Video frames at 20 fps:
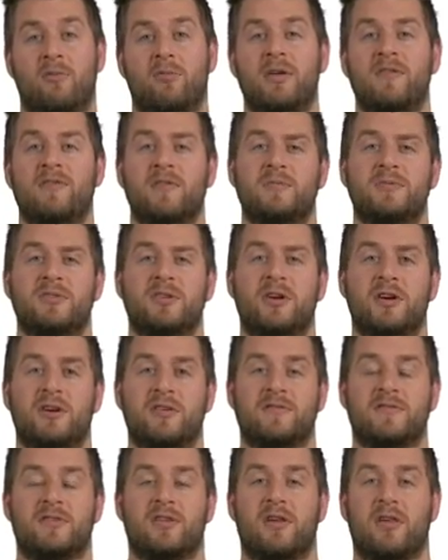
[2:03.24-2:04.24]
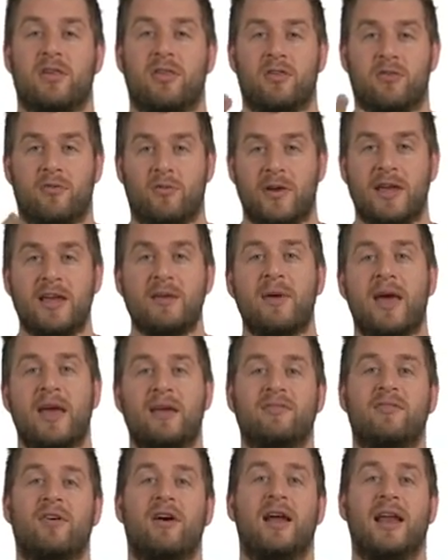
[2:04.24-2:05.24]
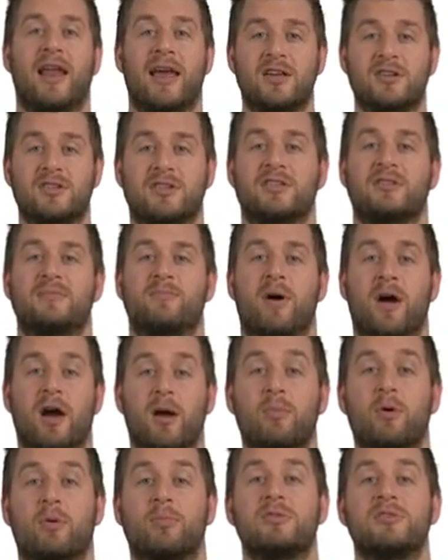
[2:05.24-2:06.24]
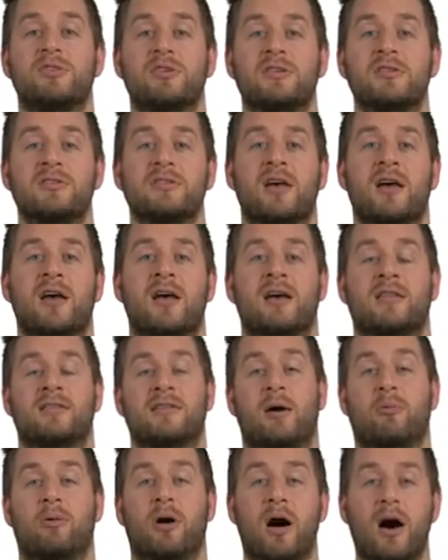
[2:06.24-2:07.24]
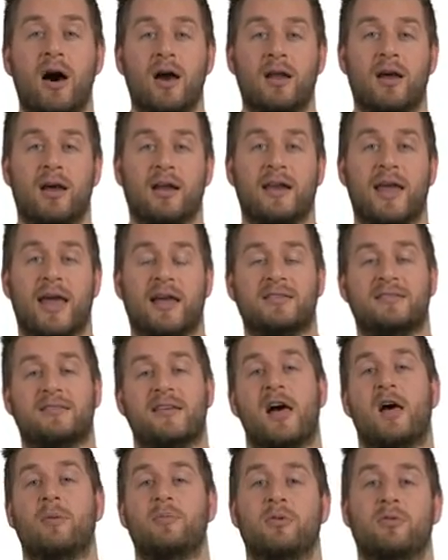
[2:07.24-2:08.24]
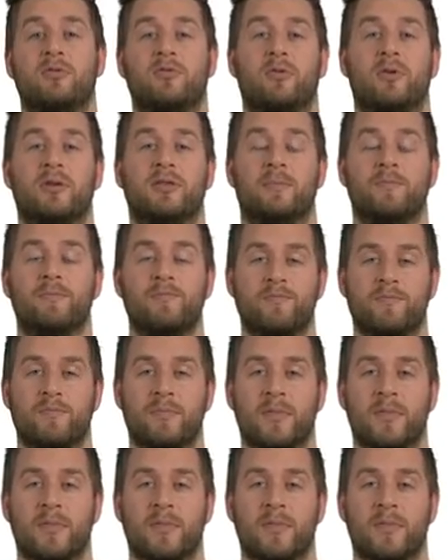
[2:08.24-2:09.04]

We've observed 3 main violations by our publishers that we'll highlight next to help you avoid them.